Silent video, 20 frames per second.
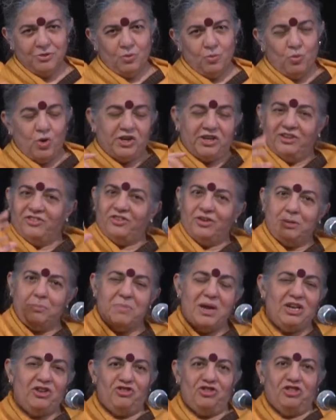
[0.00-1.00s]
What isn't
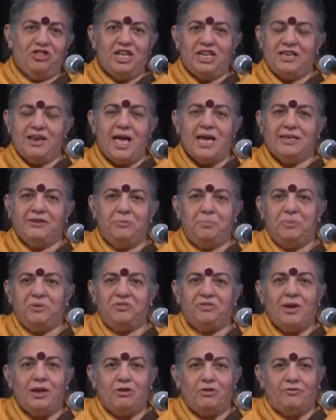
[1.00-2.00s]
mentioned that
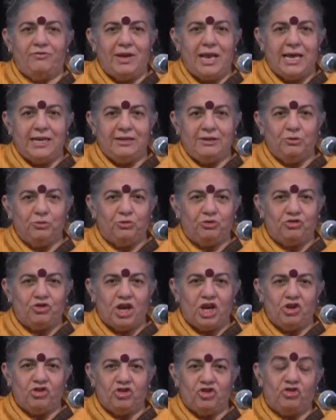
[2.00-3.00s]
90% of land use
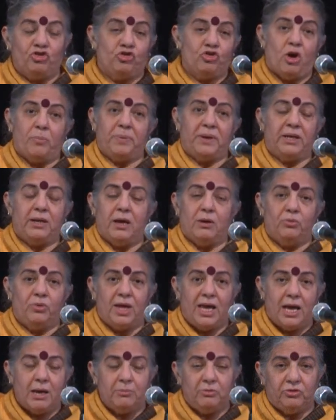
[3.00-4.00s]
change is chopping down
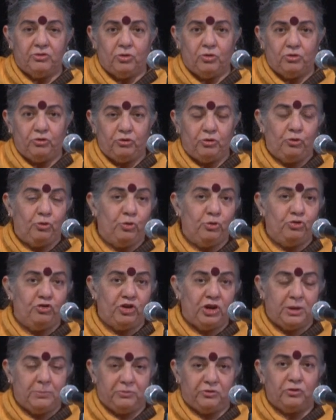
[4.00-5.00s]
the Amazon to grow
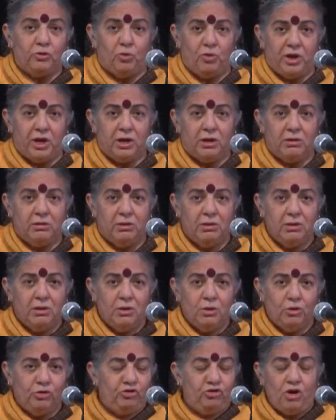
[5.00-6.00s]
GM soya,
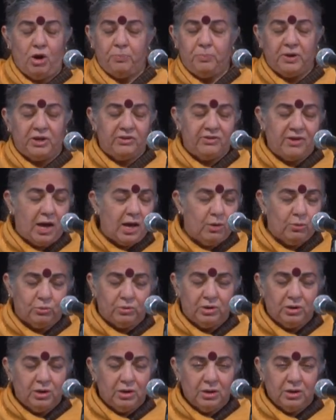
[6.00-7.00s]
or chopping
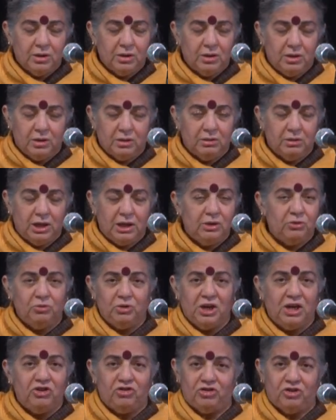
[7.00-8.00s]
down the
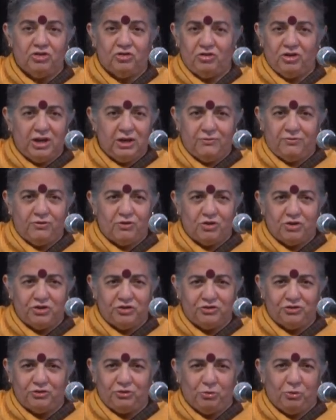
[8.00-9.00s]
Indonesian
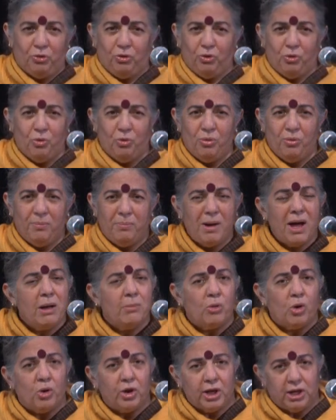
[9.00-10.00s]
rainforest to grow
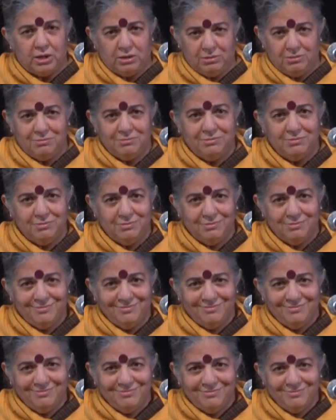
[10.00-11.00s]
palm oil.
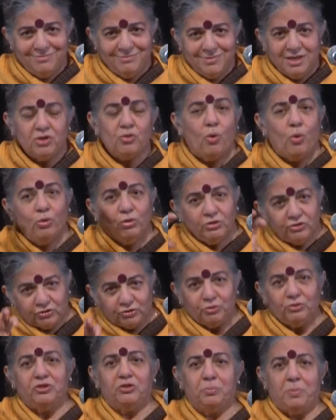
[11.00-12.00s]
It
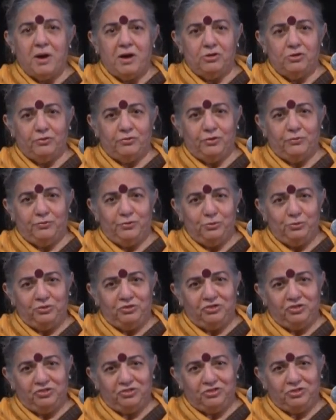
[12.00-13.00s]
also is part of the food
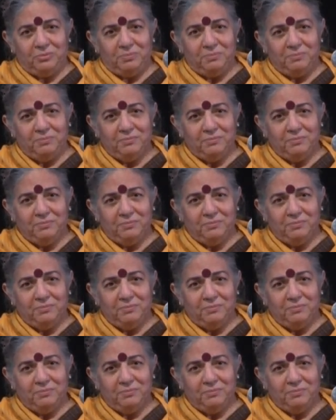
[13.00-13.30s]
system.